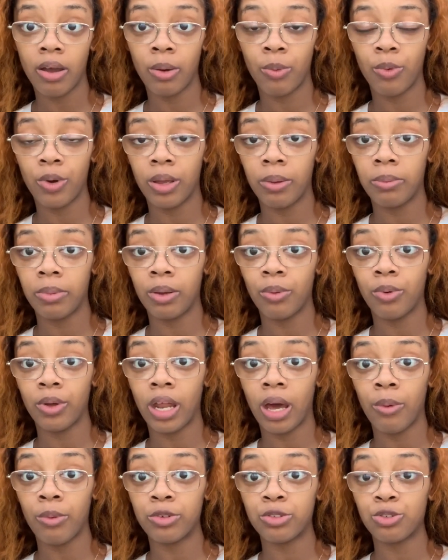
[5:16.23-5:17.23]
It wouldn't be what
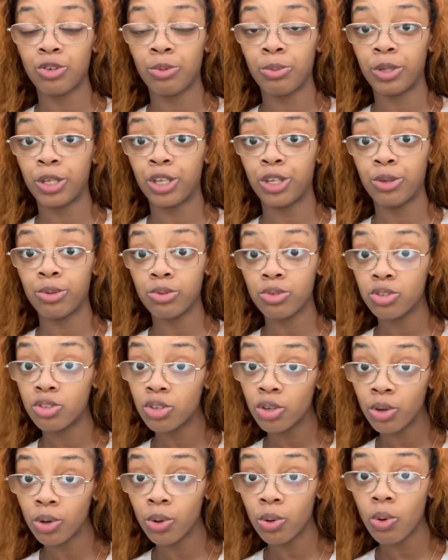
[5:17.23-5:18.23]
I was normally used
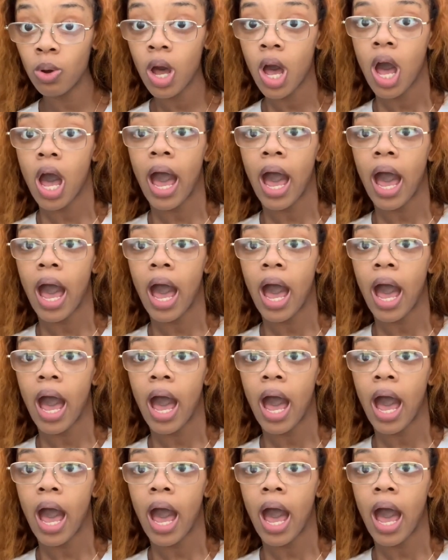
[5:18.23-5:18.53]
to.